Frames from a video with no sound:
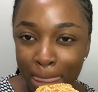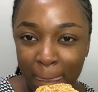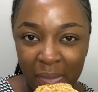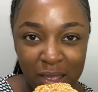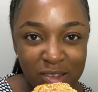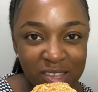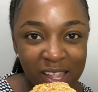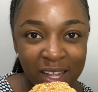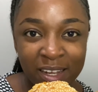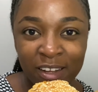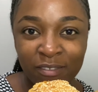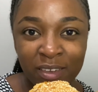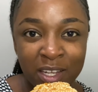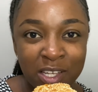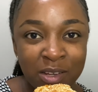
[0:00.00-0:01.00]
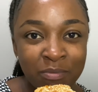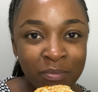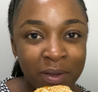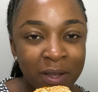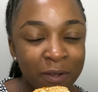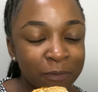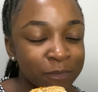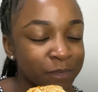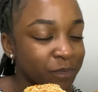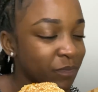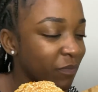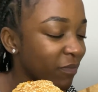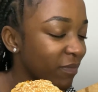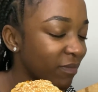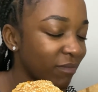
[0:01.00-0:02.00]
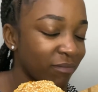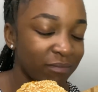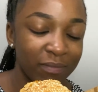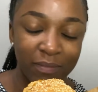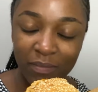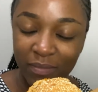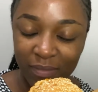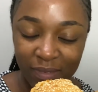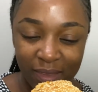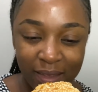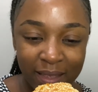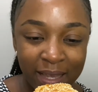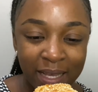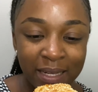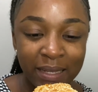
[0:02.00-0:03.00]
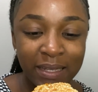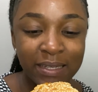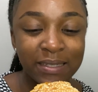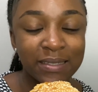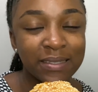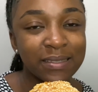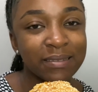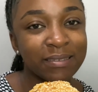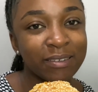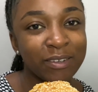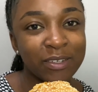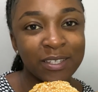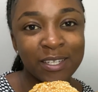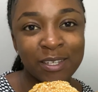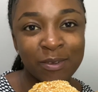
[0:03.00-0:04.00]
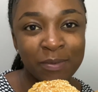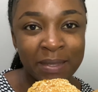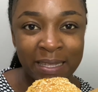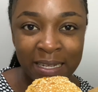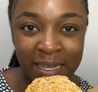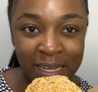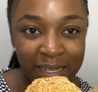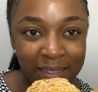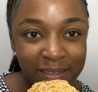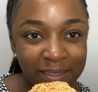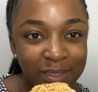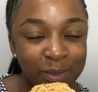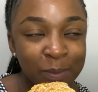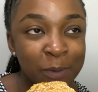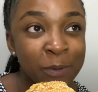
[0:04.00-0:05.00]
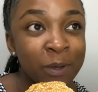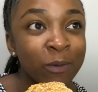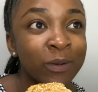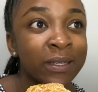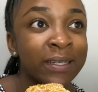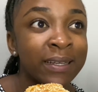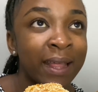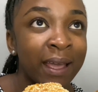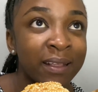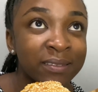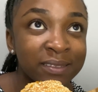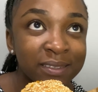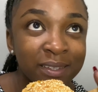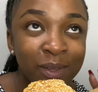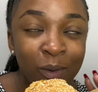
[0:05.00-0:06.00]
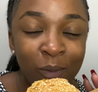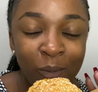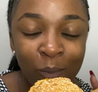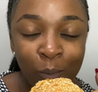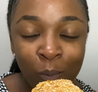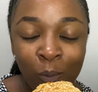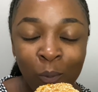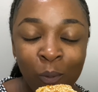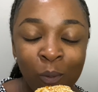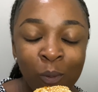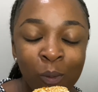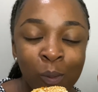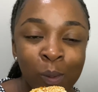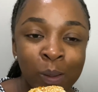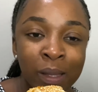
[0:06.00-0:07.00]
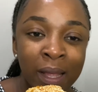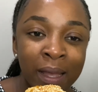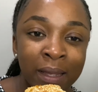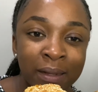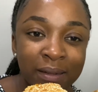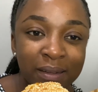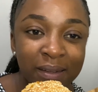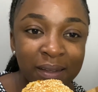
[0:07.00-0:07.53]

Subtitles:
You start at Fashion Bar, get lit, continue with the night. So we would dance the whole night.